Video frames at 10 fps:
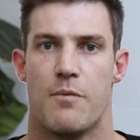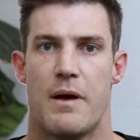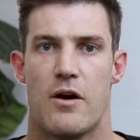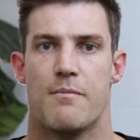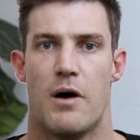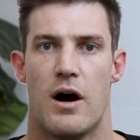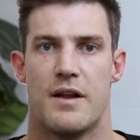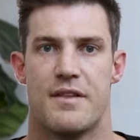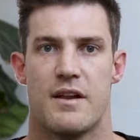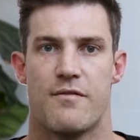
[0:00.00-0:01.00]
bear in
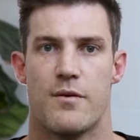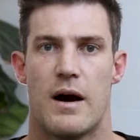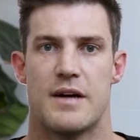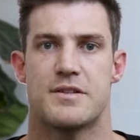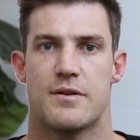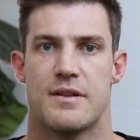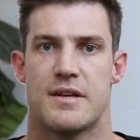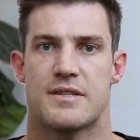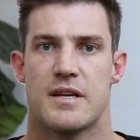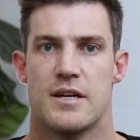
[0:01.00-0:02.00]
mind that if you are doing
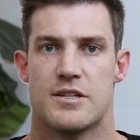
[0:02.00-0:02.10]
this,